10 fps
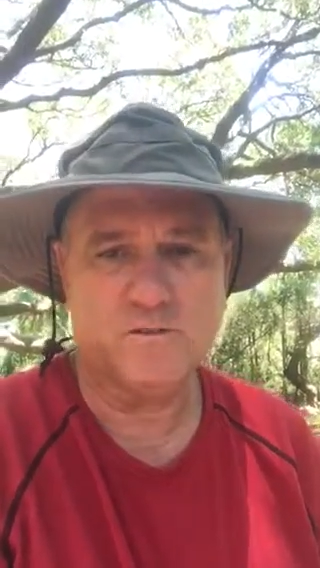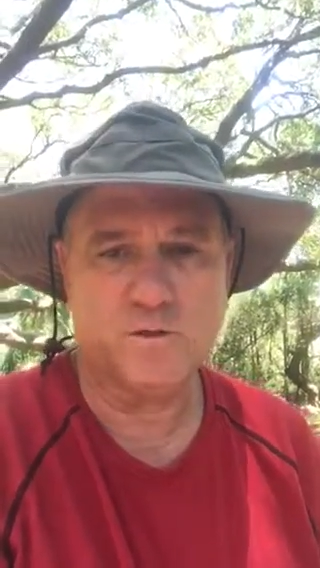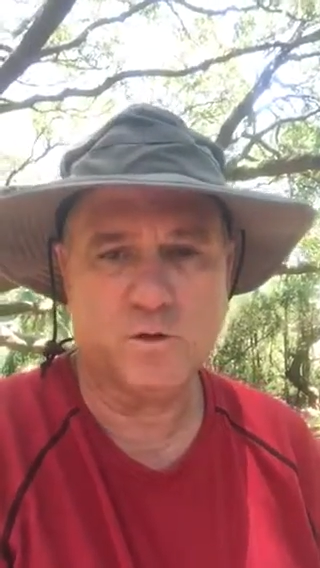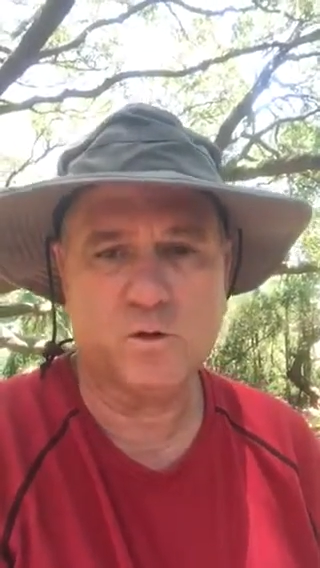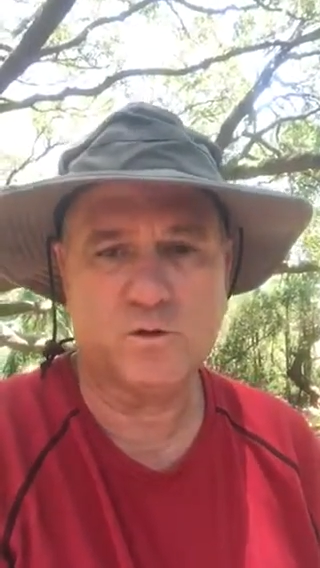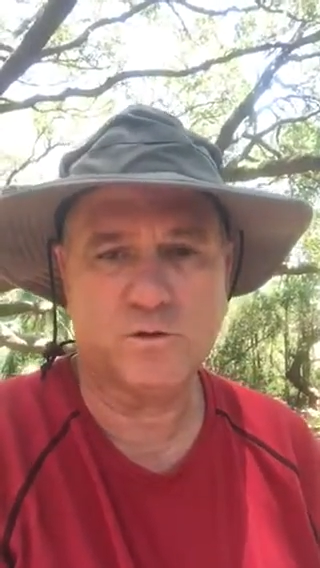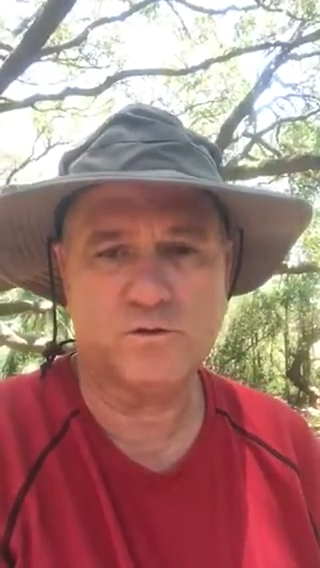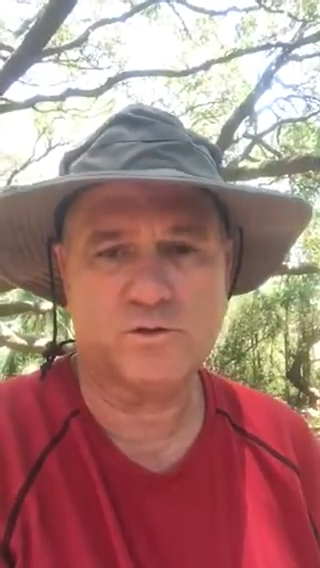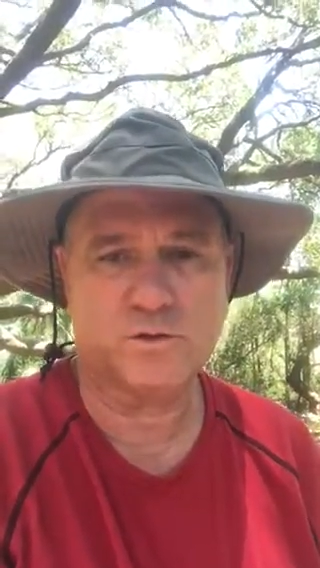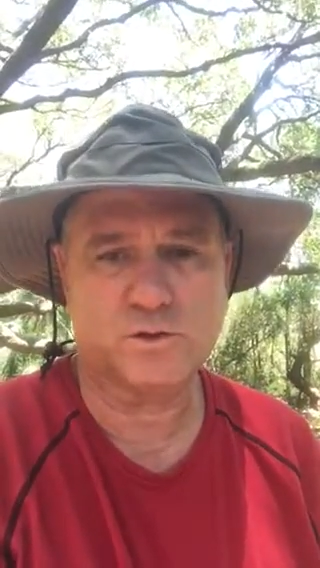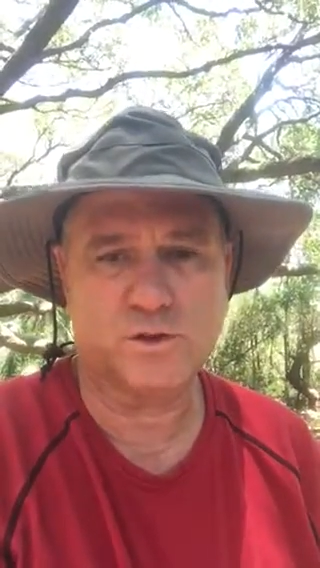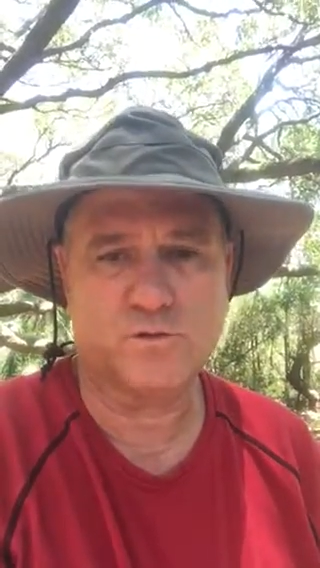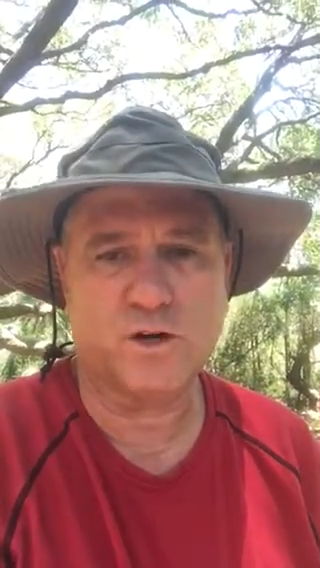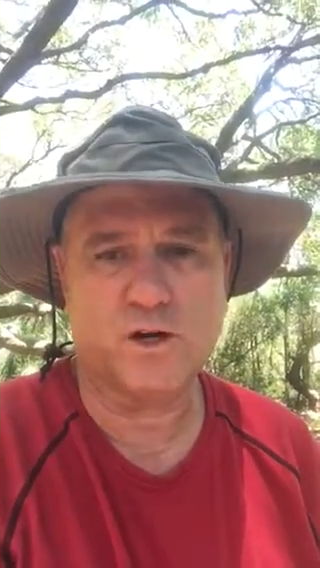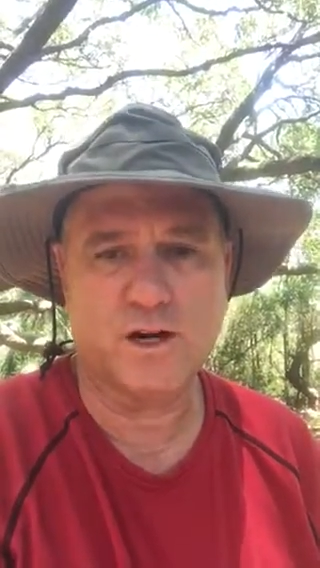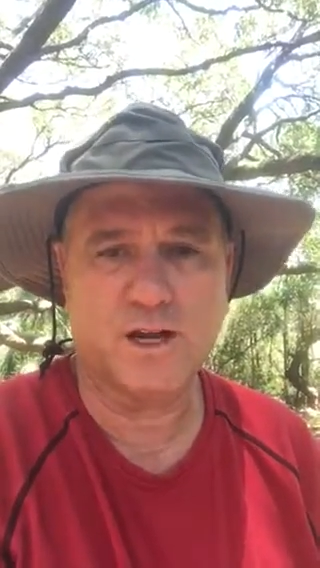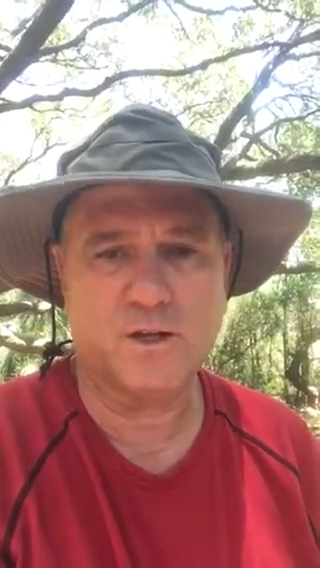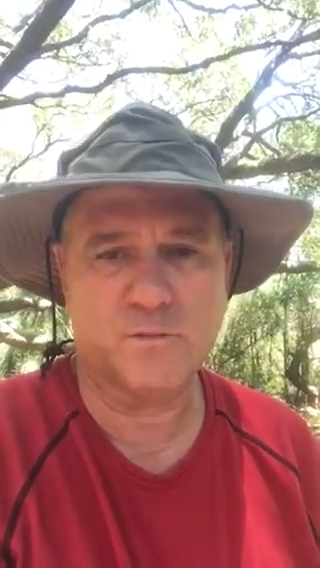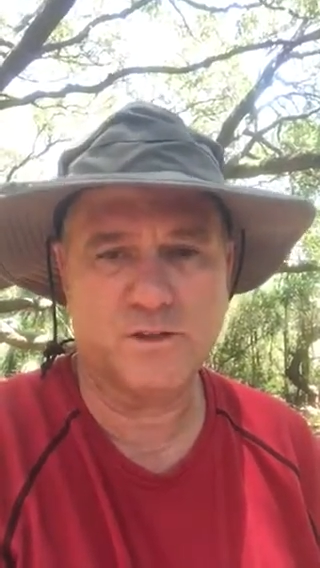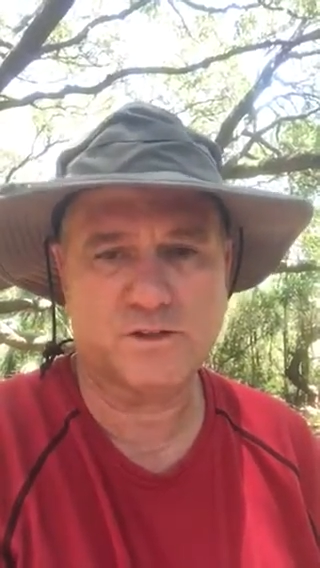for all sorts of our
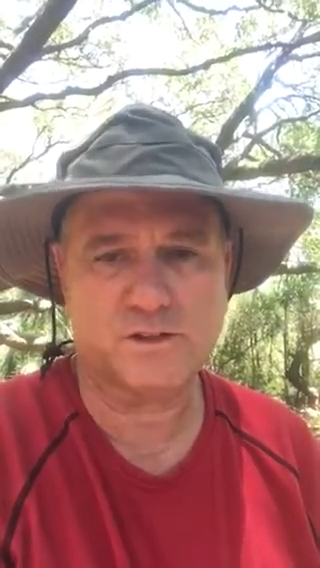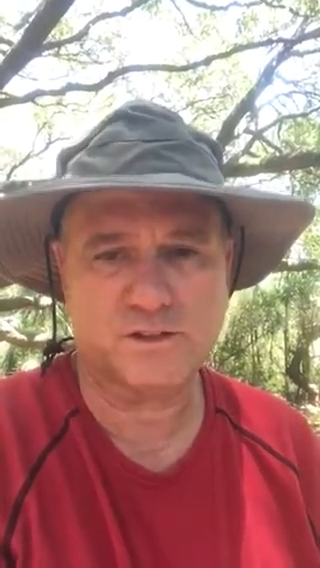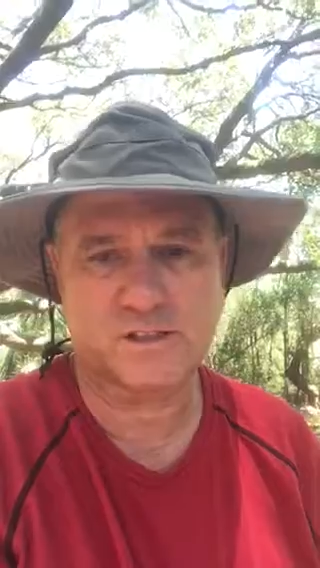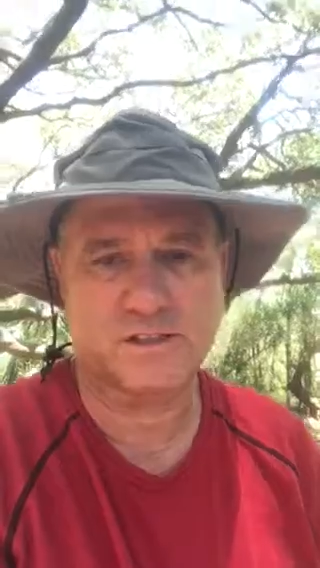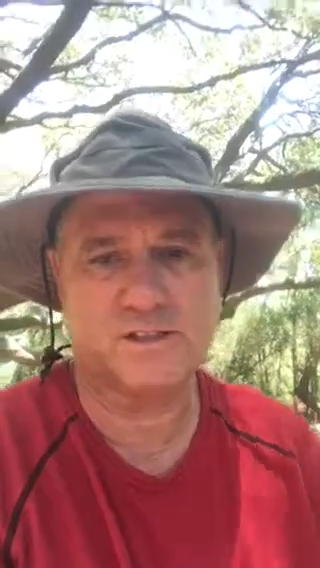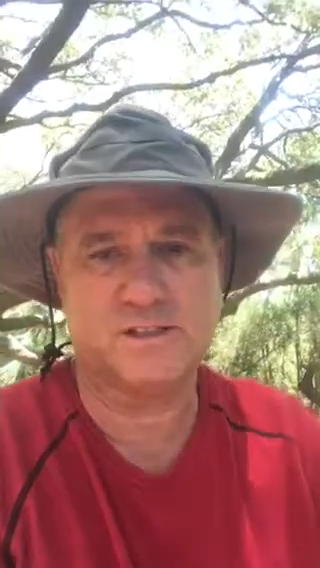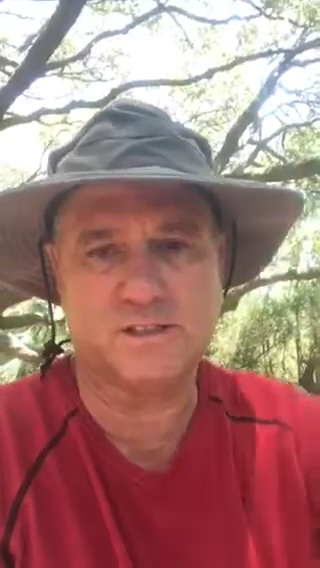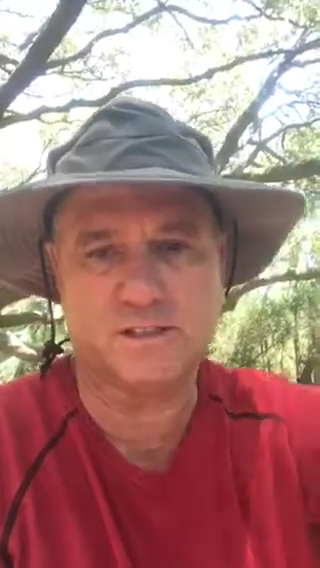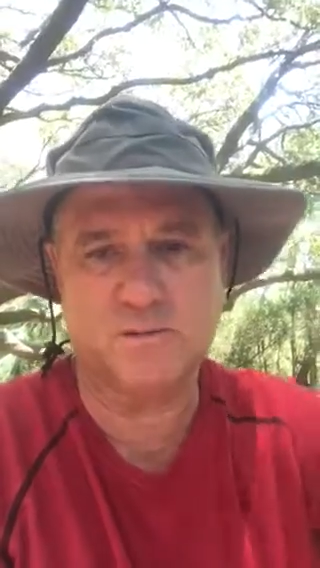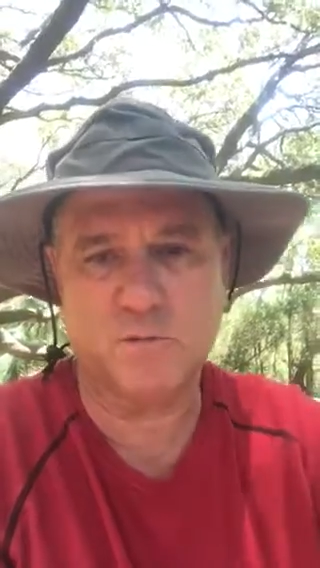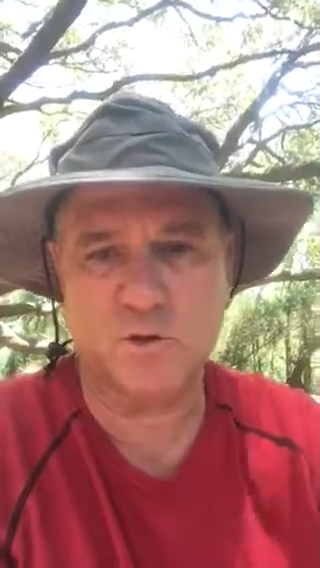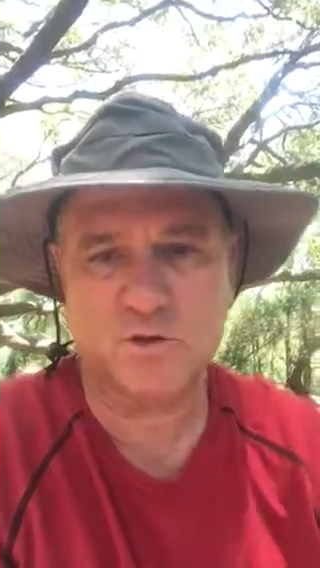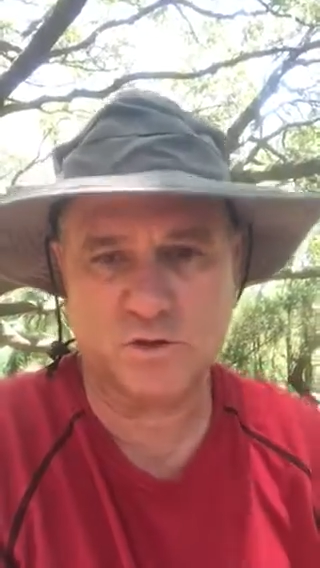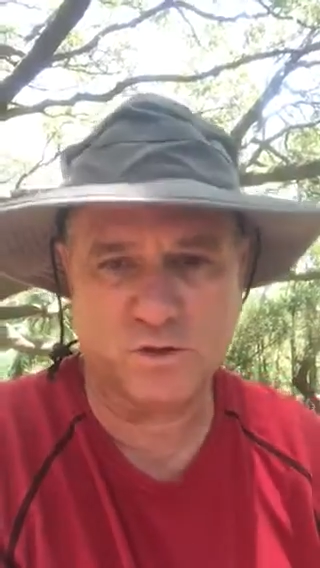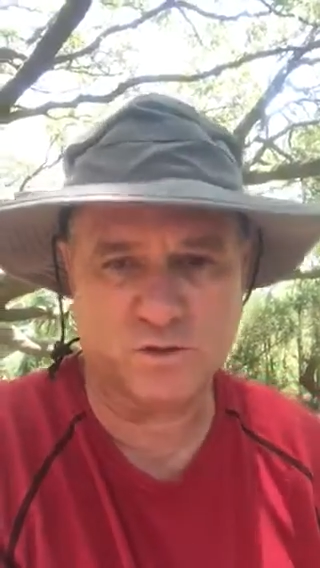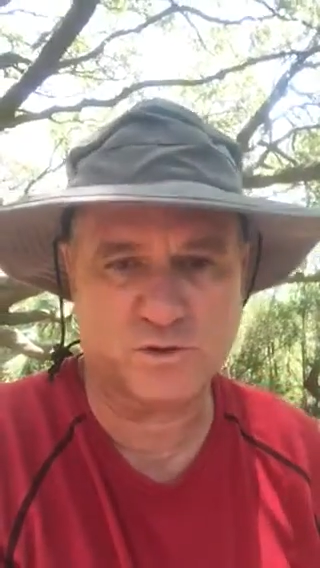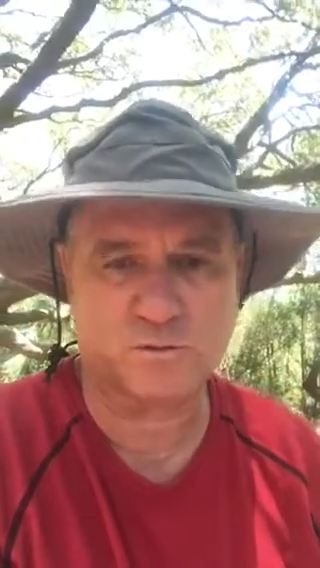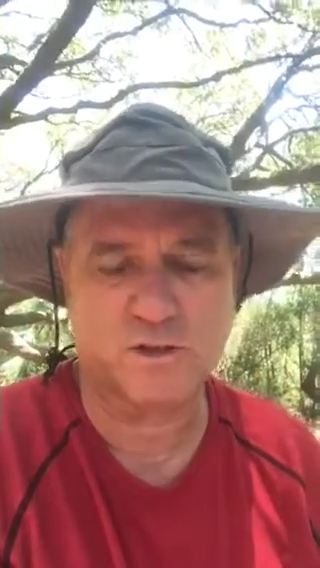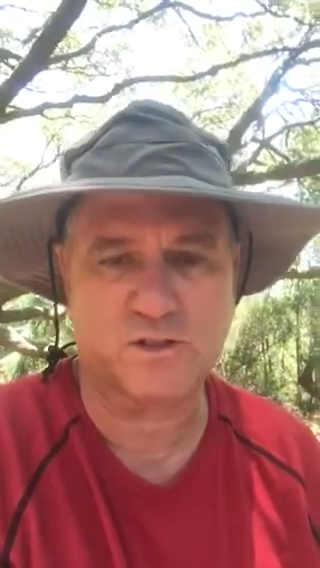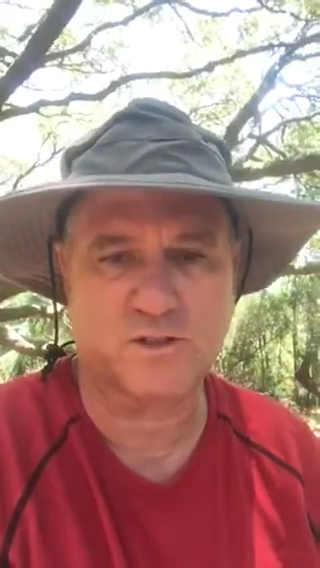ailments, emotional
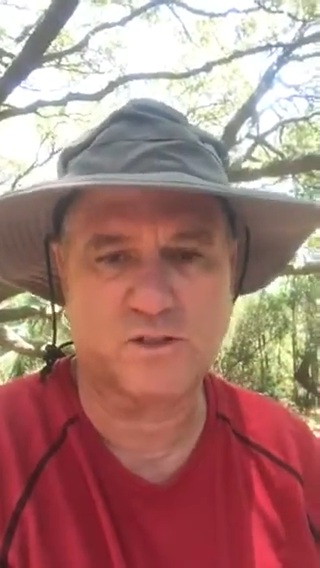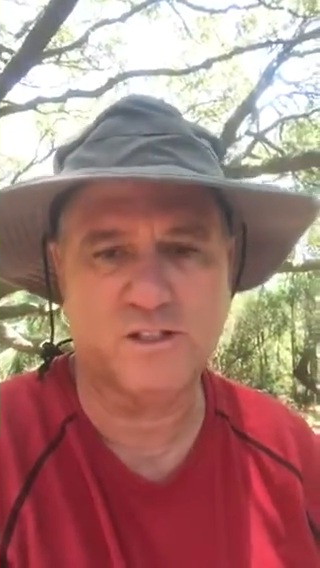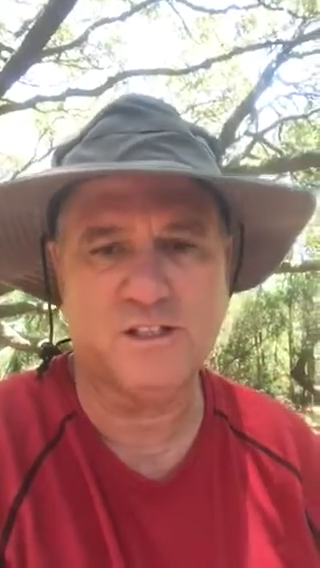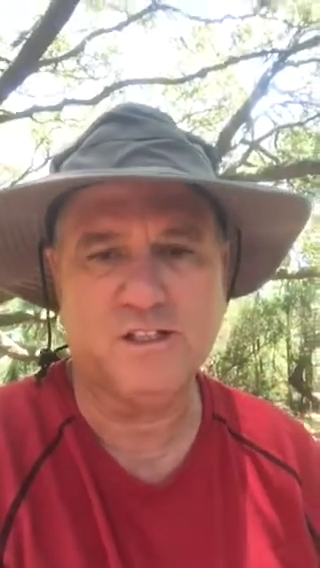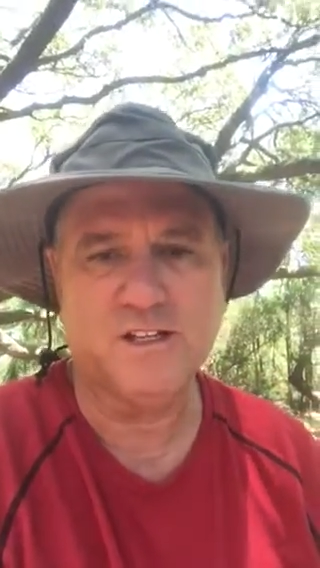especially.